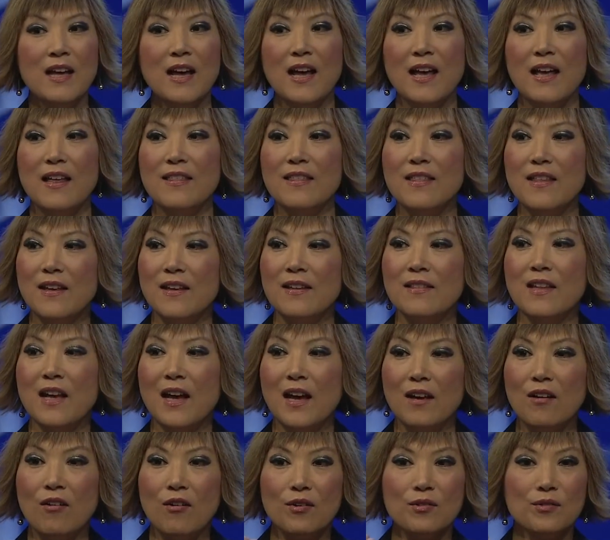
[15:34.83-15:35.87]
And then
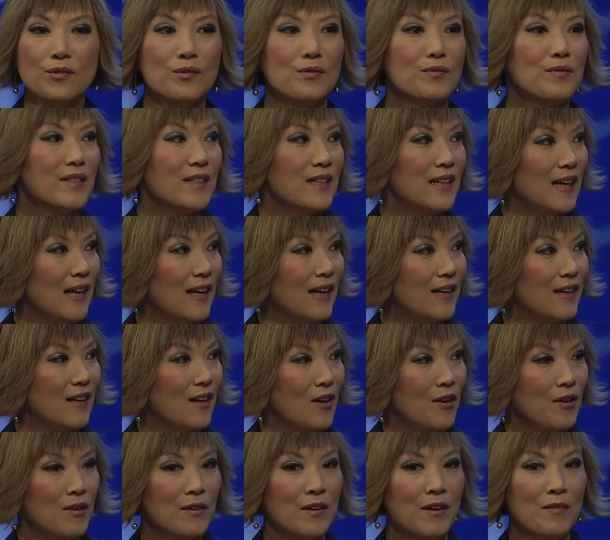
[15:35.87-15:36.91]
I also rely
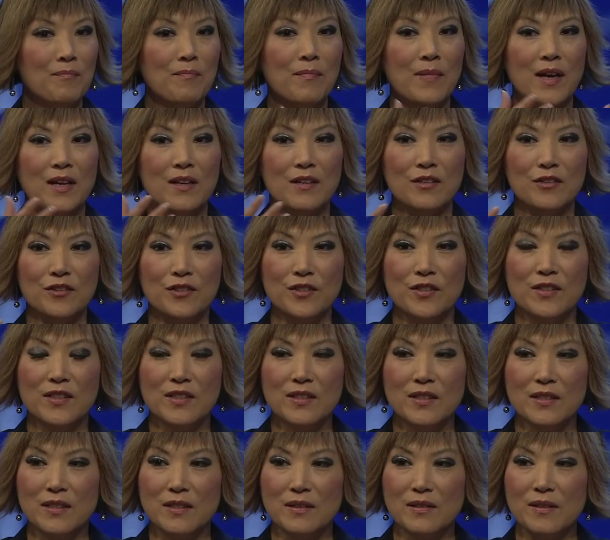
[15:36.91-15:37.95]
on my
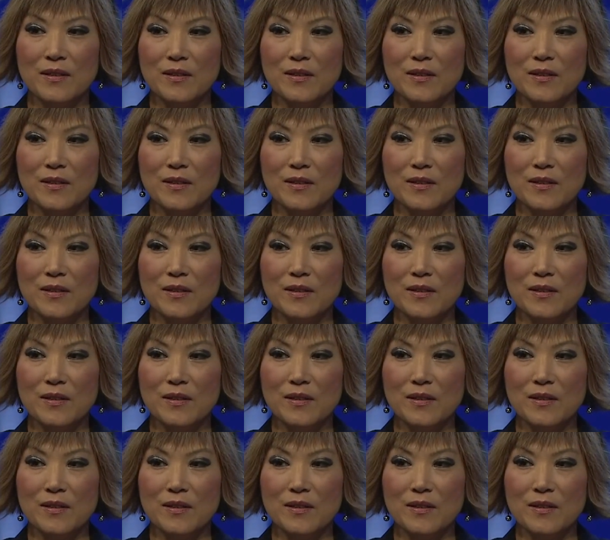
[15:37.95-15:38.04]
logistic